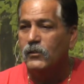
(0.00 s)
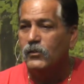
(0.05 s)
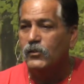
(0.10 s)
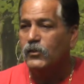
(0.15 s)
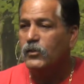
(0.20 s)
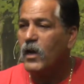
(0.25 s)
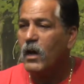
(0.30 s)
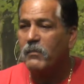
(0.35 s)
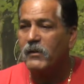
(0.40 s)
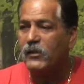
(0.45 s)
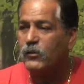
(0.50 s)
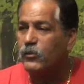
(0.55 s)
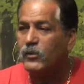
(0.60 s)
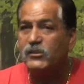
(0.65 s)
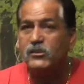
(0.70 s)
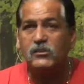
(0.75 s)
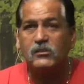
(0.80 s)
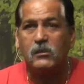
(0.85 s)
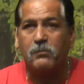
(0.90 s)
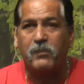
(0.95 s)
Do you know how many
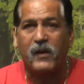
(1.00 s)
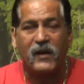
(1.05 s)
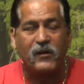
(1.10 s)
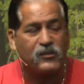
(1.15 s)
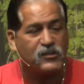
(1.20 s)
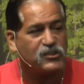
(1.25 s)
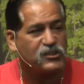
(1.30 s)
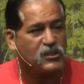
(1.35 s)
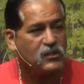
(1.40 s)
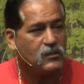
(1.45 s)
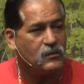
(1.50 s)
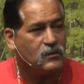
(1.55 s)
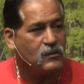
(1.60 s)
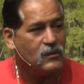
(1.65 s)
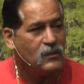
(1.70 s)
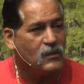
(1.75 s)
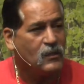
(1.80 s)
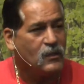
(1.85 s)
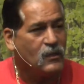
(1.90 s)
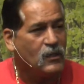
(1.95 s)
Christians are perishing?
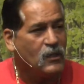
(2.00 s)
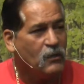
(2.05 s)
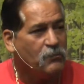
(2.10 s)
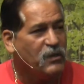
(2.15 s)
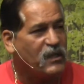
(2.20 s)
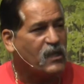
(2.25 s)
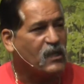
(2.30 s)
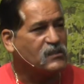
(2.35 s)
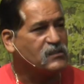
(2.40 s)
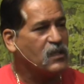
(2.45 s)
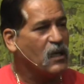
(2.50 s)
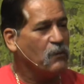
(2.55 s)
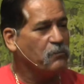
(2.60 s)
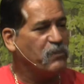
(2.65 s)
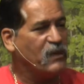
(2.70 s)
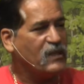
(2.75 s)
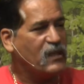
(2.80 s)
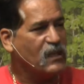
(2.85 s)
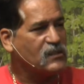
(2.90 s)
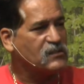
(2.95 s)
Because the,
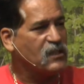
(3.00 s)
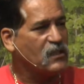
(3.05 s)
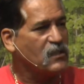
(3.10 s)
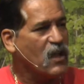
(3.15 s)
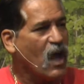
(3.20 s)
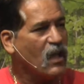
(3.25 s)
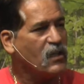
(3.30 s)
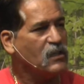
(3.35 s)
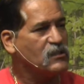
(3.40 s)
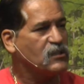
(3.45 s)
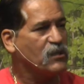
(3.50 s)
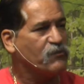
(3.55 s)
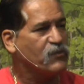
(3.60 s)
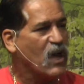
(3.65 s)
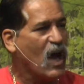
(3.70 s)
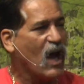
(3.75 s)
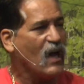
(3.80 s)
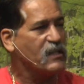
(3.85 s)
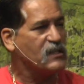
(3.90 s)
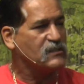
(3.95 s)
because the knowledge of
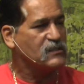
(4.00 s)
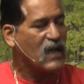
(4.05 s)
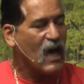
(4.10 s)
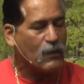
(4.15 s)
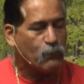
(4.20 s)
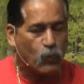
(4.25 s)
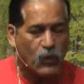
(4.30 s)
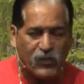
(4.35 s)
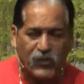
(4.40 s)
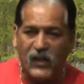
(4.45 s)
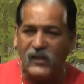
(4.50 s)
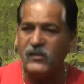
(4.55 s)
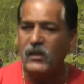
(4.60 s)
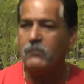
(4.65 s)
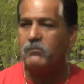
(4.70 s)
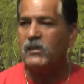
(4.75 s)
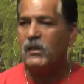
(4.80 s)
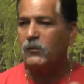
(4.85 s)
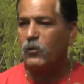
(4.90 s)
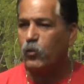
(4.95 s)
God is not within
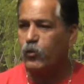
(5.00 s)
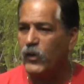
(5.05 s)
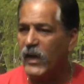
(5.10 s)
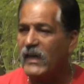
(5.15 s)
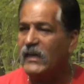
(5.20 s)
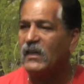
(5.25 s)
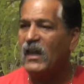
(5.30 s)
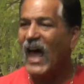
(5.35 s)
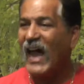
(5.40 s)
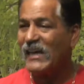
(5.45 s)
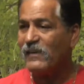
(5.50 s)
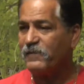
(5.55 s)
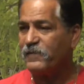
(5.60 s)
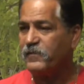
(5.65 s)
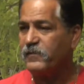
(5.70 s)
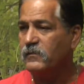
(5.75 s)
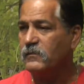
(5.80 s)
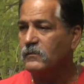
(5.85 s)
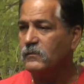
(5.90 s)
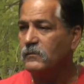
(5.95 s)
them to create
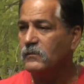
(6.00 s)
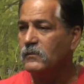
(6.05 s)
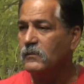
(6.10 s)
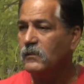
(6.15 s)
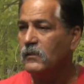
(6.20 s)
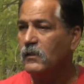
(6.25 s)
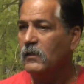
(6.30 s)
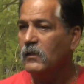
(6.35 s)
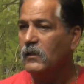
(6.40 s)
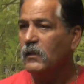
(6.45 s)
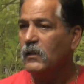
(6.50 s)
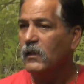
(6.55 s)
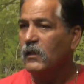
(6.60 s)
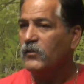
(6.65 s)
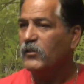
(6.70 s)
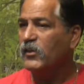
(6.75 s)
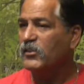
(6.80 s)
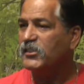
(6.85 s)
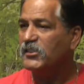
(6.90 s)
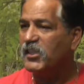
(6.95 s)
life.
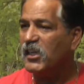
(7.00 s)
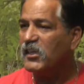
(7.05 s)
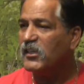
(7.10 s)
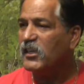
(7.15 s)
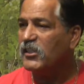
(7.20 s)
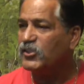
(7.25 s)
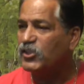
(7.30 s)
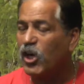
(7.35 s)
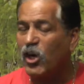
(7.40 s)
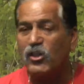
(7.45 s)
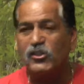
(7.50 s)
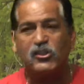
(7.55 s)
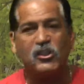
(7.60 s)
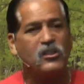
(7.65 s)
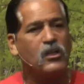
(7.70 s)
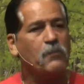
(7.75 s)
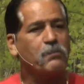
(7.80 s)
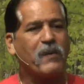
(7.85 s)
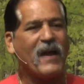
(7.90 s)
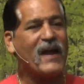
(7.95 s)
They're sitting in church
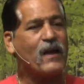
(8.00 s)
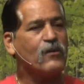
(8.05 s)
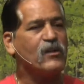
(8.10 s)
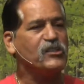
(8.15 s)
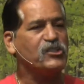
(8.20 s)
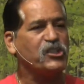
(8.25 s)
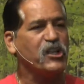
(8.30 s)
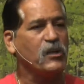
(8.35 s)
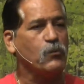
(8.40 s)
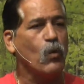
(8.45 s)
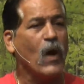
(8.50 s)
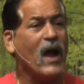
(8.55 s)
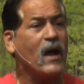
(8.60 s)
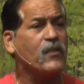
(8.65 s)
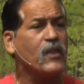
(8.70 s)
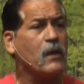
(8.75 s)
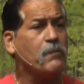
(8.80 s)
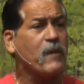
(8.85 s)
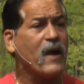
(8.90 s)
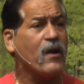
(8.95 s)
and they're perishing. Why
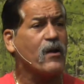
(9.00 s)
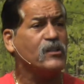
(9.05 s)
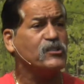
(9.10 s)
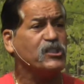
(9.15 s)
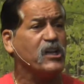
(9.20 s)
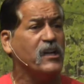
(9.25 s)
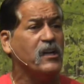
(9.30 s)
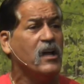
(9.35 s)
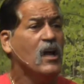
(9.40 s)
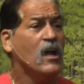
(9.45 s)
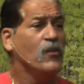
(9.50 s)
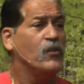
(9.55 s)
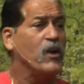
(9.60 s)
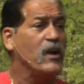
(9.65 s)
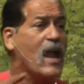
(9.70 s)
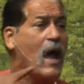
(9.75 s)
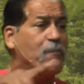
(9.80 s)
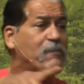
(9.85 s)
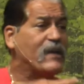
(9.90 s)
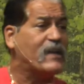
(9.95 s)
are they perishing?
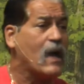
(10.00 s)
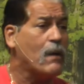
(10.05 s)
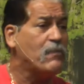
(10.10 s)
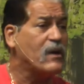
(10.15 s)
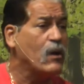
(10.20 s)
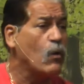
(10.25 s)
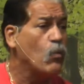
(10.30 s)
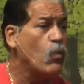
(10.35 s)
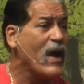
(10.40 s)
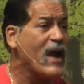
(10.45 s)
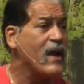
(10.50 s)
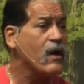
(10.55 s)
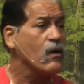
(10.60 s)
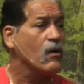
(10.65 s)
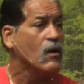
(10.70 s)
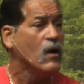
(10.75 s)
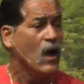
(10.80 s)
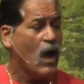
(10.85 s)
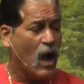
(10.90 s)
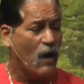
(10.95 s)
They're not becoming
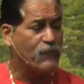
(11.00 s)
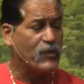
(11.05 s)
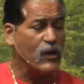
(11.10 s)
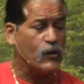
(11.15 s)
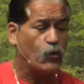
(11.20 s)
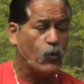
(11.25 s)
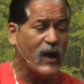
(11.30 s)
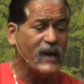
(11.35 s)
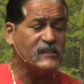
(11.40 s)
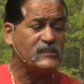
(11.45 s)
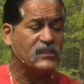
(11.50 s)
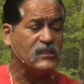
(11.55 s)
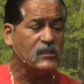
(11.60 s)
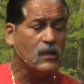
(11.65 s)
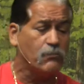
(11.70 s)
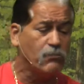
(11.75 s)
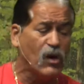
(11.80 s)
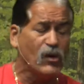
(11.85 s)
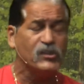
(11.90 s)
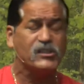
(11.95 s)
aware of the grace and
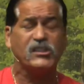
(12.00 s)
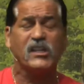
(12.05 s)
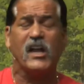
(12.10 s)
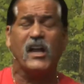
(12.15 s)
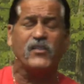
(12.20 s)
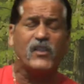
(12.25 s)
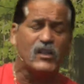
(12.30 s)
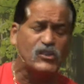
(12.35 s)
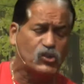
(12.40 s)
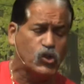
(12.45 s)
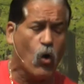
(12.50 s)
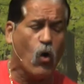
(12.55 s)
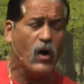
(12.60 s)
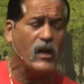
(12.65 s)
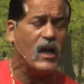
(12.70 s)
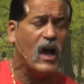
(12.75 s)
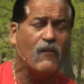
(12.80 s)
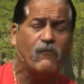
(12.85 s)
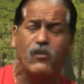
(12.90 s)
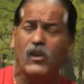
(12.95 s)
the mercy and the
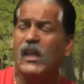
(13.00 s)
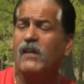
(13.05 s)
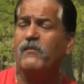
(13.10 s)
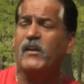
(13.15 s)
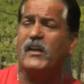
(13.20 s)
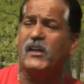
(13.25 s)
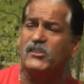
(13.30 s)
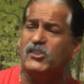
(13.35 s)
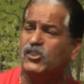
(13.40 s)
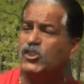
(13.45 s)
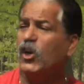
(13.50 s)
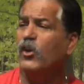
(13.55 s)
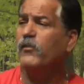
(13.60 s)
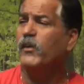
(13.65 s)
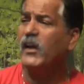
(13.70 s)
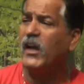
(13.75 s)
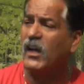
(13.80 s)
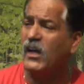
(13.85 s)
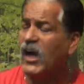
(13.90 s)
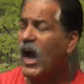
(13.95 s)
joy of living and
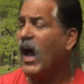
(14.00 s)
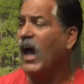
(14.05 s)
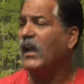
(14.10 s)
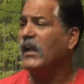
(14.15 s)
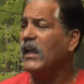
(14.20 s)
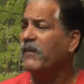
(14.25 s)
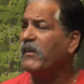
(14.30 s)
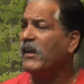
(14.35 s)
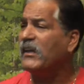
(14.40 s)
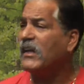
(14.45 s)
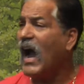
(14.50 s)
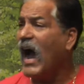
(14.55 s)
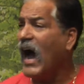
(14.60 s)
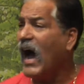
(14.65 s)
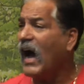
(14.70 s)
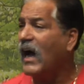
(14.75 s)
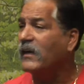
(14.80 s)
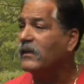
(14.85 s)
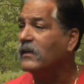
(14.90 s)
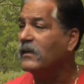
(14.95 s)
serving a, God, a living
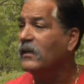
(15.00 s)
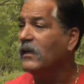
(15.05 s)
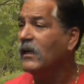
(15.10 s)
God.